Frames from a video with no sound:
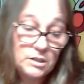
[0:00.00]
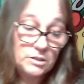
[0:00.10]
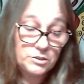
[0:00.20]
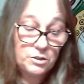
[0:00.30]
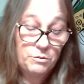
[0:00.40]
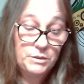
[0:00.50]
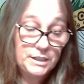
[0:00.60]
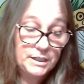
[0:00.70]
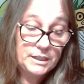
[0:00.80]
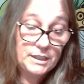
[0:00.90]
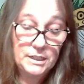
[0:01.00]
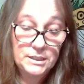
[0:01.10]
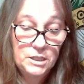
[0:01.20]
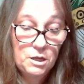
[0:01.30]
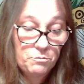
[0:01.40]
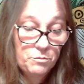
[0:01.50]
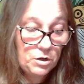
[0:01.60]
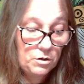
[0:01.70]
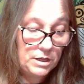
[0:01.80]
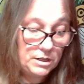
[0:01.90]
So we did get
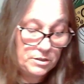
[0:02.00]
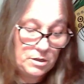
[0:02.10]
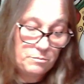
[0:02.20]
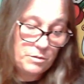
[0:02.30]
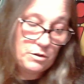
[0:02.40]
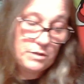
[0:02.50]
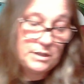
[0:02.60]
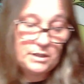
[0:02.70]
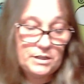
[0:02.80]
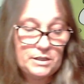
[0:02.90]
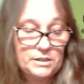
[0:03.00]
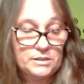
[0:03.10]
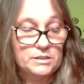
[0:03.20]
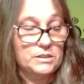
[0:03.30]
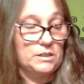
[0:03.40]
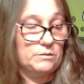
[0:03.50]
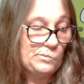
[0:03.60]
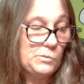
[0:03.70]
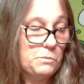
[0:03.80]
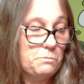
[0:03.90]
Dumbo, and Dumbo is...
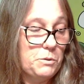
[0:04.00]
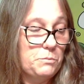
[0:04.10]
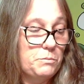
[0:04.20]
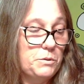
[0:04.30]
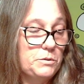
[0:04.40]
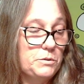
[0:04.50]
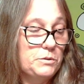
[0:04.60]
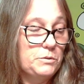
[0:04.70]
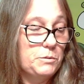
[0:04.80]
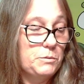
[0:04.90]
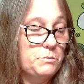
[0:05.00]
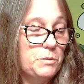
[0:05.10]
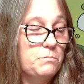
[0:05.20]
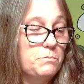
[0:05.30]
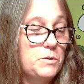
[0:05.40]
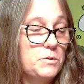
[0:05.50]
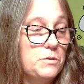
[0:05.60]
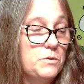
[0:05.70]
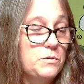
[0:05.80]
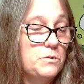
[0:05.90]
Boop, boop, boop, boop, boop,
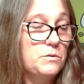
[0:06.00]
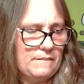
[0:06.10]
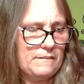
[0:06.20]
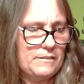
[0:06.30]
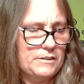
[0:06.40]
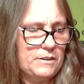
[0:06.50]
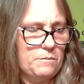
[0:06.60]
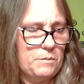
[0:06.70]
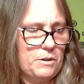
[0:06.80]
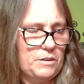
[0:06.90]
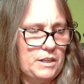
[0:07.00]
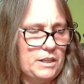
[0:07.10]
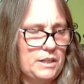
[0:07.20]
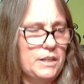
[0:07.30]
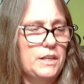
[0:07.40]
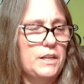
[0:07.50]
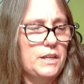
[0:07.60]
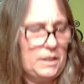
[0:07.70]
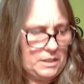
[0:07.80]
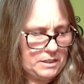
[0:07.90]
boop. Dumbo
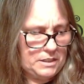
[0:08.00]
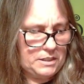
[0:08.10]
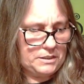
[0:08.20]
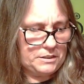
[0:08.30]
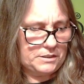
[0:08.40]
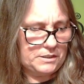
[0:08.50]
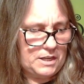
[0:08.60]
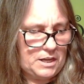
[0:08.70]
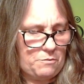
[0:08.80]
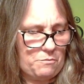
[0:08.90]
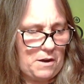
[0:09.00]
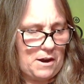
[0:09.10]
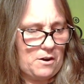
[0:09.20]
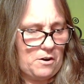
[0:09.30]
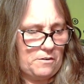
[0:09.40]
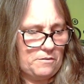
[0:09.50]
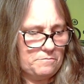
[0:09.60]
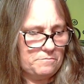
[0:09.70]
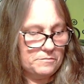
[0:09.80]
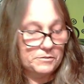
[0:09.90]
is a rare.
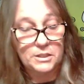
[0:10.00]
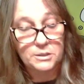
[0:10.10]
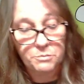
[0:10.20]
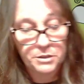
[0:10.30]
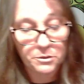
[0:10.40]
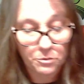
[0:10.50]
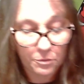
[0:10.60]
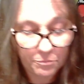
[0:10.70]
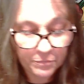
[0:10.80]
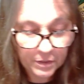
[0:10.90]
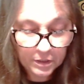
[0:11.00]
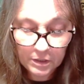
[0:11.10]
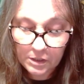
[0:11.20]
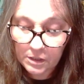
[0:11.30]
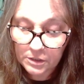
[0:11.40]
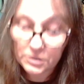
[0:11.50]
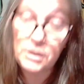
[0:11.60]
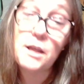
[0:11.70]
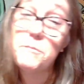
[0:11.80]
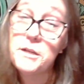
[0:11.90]
So that's pretty cool. So
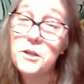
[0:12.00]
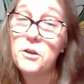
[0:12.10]
let me know